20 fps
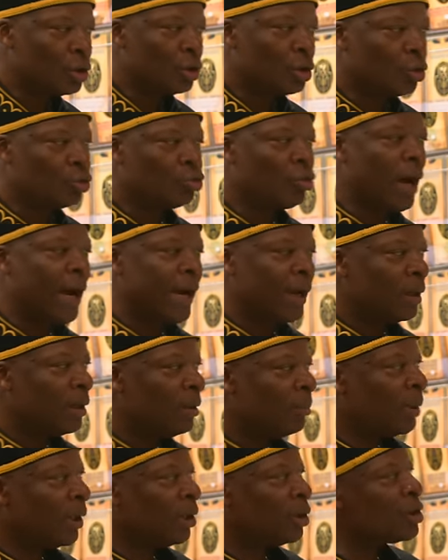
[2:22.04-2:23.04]
you're right,
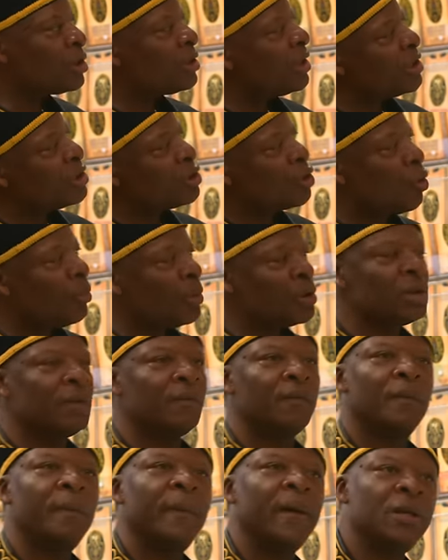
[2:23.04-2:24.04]
because there's so much
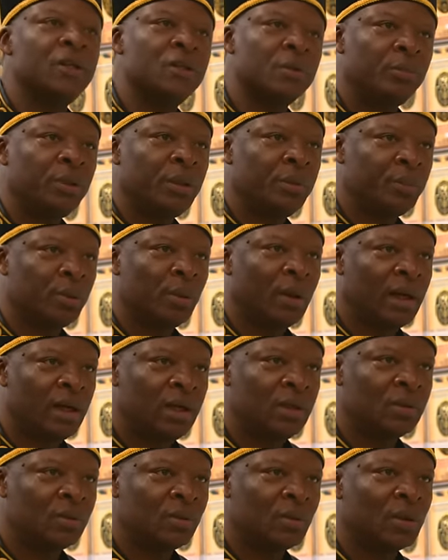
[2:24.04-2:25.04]
information being put out
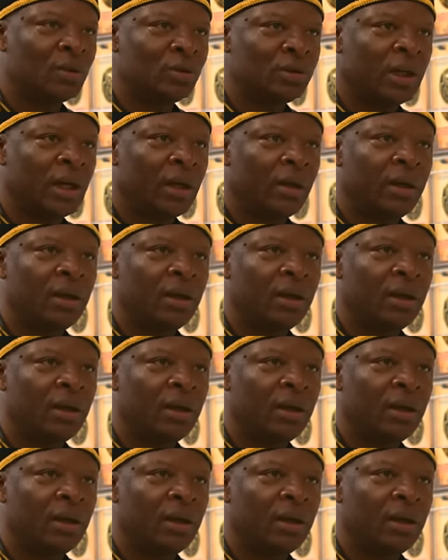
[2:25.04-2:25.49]
in the world now,